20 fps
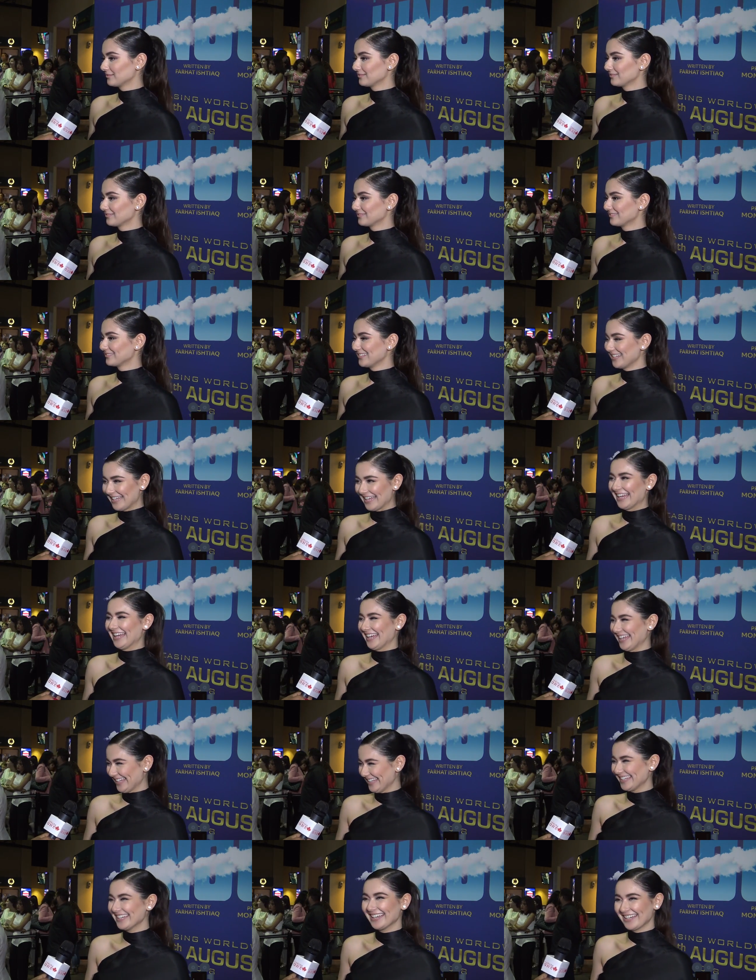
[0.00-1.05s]
Yeah.
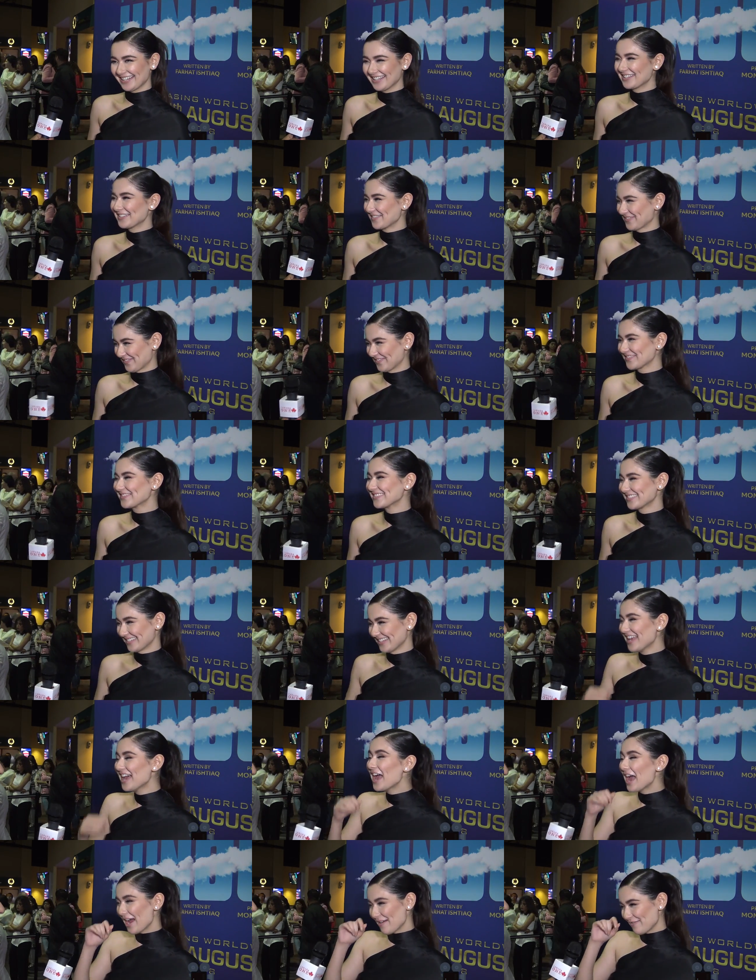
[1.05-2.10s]
I think everyone would.